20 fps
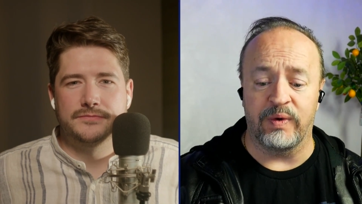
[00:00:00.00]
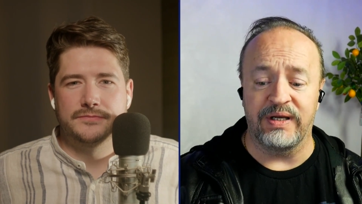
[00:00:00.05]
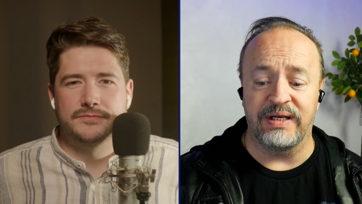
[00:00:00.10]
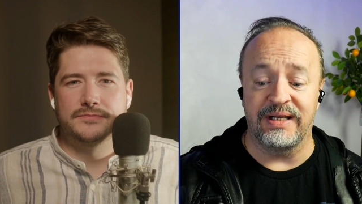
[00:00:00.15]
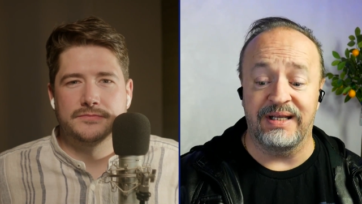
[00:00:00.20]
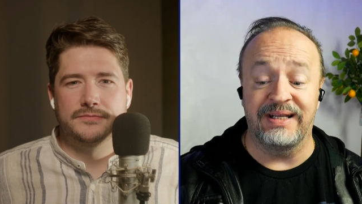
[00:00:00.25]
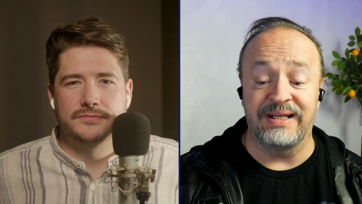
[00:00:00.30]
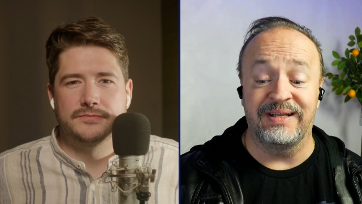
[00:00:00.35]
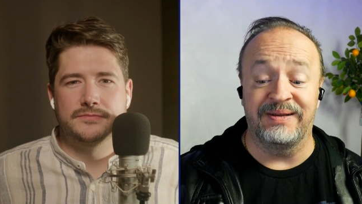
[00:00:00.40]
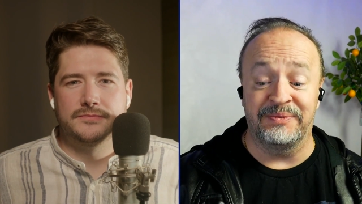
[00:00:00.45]

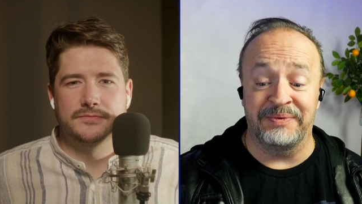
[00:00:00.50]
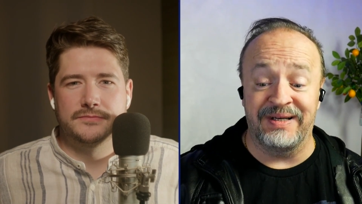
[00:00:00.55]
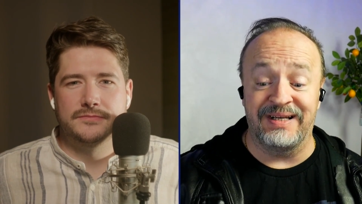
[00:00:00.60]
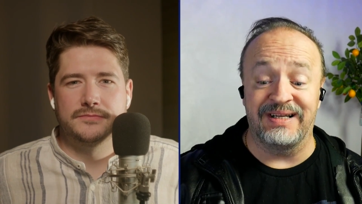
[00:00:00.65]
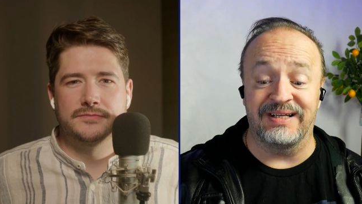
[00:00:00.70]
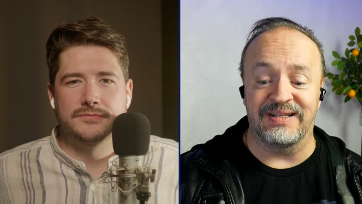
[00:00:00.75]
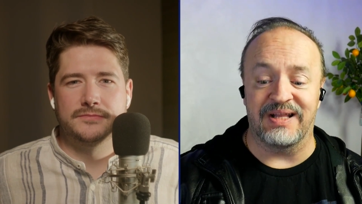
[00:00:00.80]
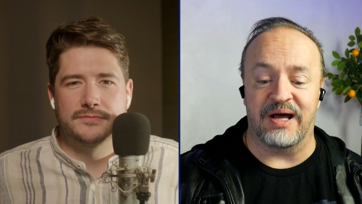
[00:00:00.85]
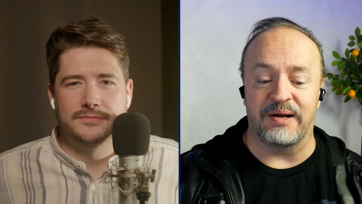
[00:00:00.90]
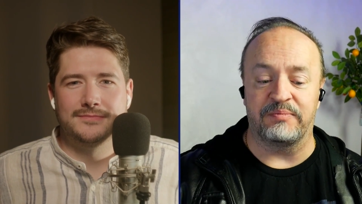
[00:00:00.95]
Speaker 1: need we need
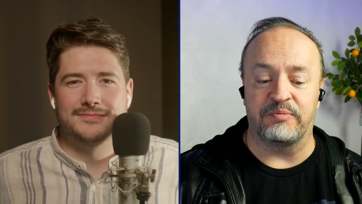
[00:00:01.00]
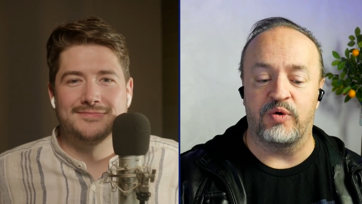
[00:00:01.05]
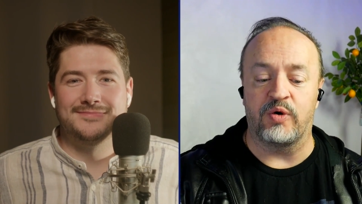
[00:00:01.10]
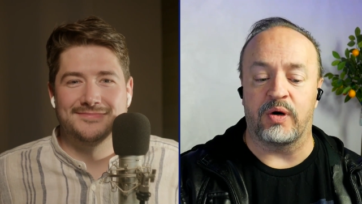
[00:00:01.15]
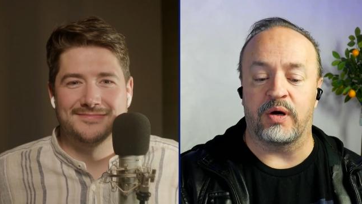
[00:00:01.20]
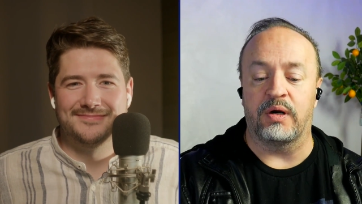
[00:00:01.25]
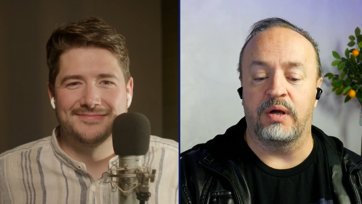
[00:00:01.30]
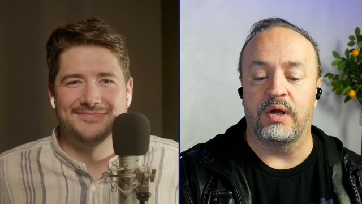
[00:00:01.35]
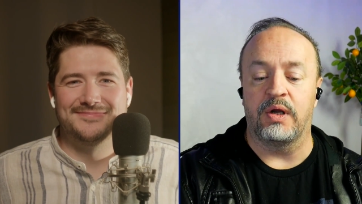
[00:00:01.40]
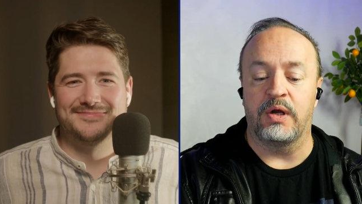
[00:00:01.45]
a lot
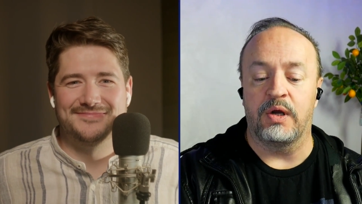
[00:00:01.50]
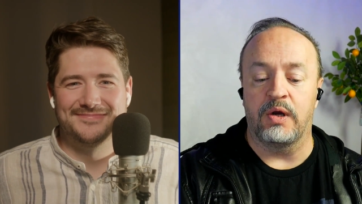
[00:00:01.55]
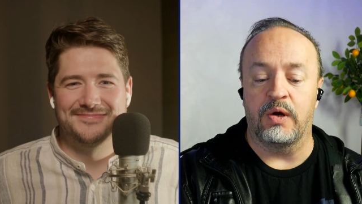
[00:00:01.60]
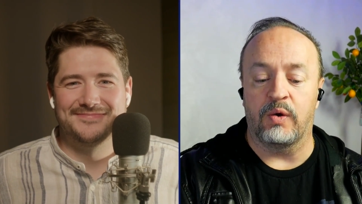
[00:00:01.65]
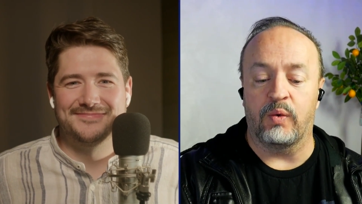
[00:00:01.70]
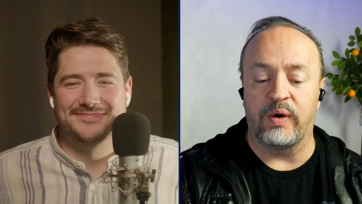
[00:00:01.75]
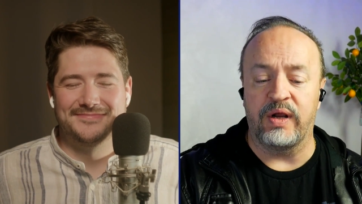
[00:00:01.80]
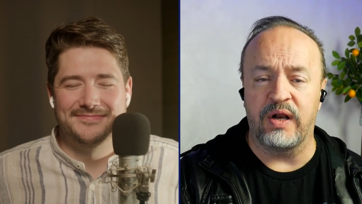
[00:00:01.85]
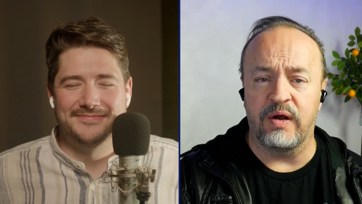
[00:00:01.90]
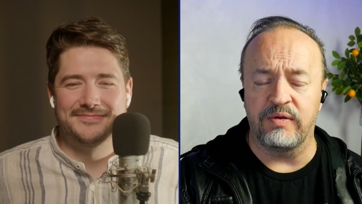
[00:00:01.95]
more
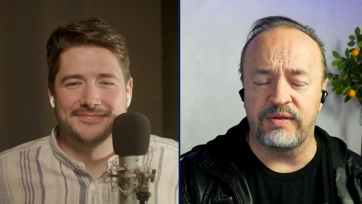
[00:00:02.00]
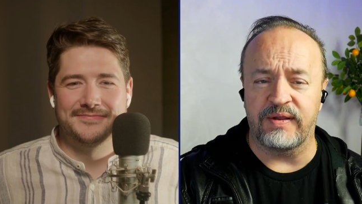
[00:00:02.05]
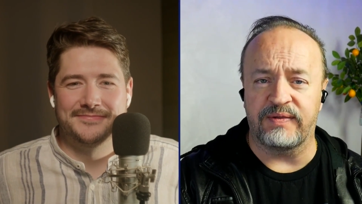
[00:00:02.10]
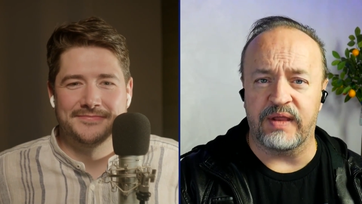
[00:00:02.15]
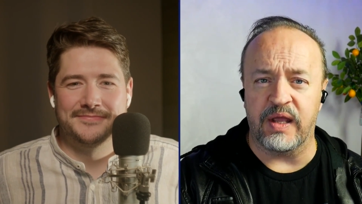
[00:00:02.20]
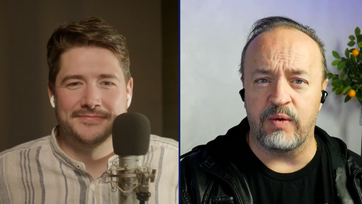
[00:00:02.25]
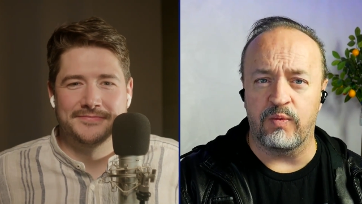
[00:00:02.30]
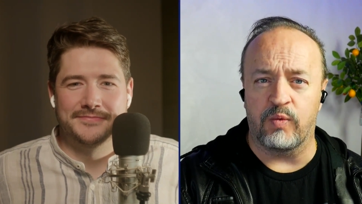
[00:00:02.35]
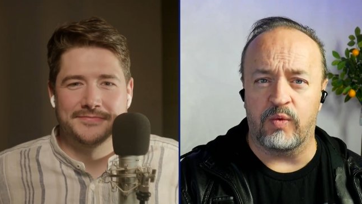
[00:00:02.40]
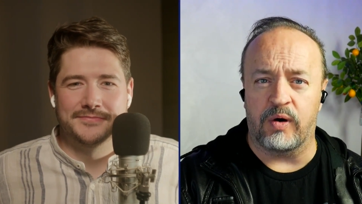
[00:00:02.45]
we know that
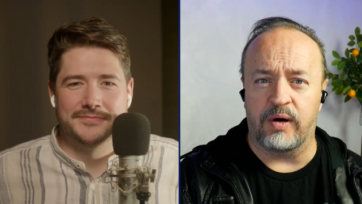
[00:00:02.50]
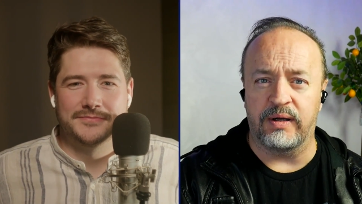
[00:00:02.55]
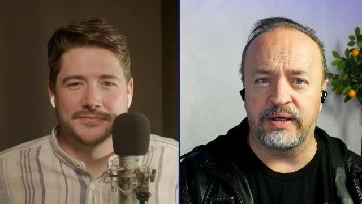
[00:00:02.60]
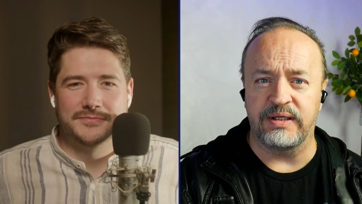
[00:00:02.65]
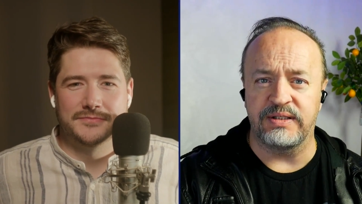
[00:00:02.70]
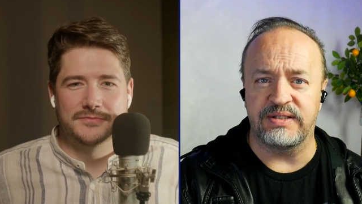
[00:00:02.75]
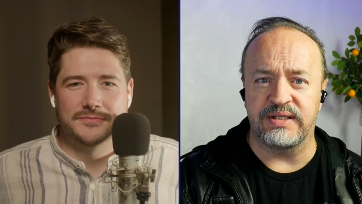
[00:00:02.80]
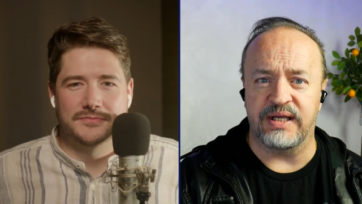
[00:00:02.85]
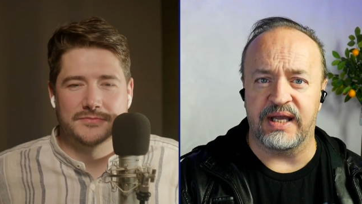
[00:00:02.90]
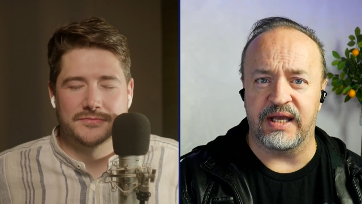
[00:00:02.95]
they
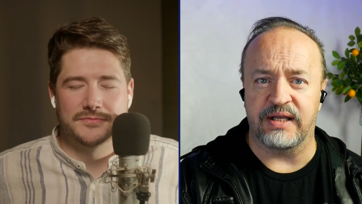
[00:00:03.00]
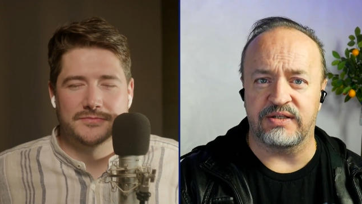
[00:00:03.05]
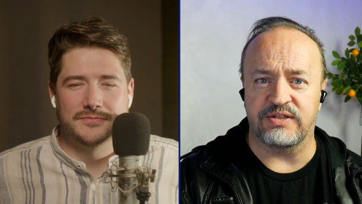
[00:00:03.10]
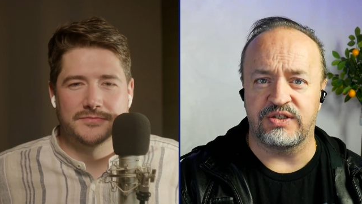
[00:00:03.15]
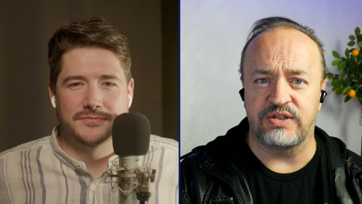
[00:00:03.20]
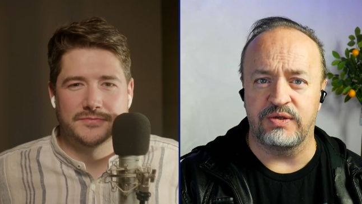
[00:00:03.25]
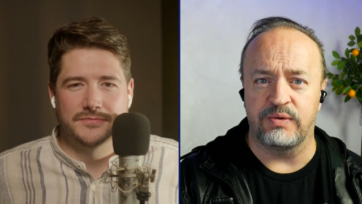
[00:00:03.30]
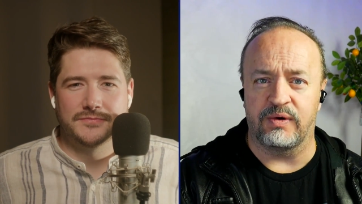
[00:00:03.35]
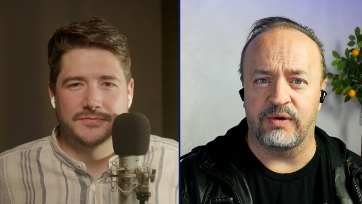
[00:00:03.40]
wanted to get to a